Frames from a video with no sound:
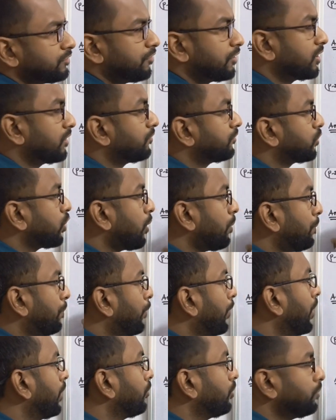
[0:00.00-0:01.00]
For the top
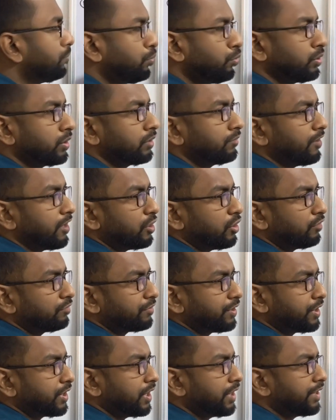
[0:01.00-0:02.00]
point, we will put the value of
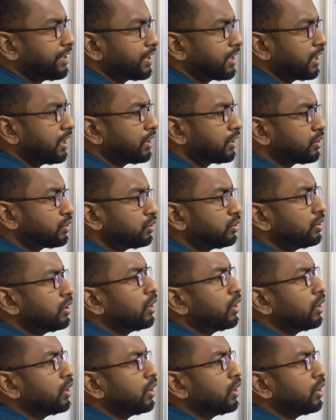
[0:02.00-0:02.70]
theta is equal to